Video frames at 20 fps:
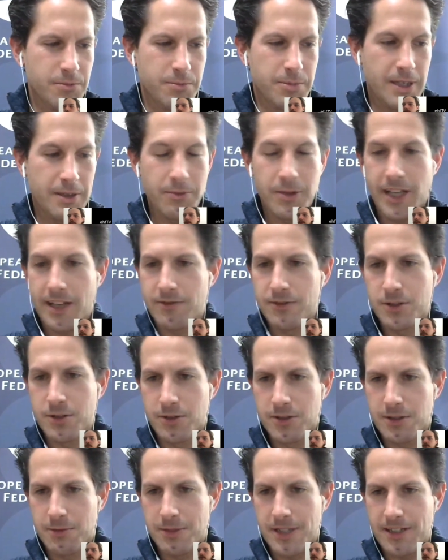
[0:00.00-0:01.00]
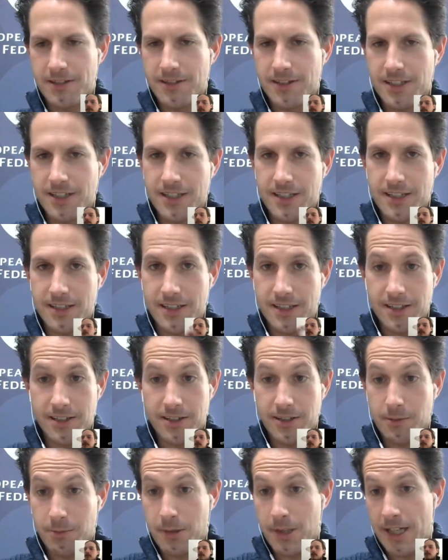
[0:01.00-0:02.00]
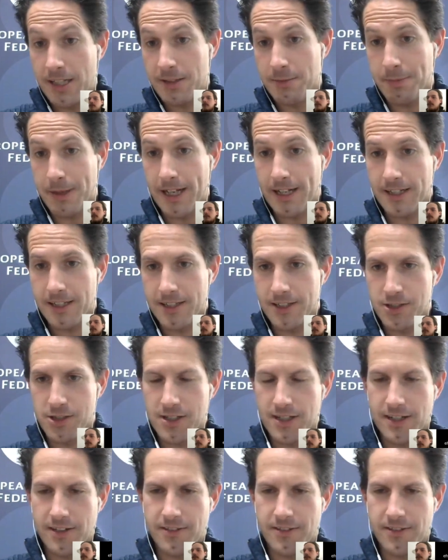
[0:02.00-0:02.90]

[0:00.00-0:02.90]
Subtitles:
but we haven't talked about the surprise package,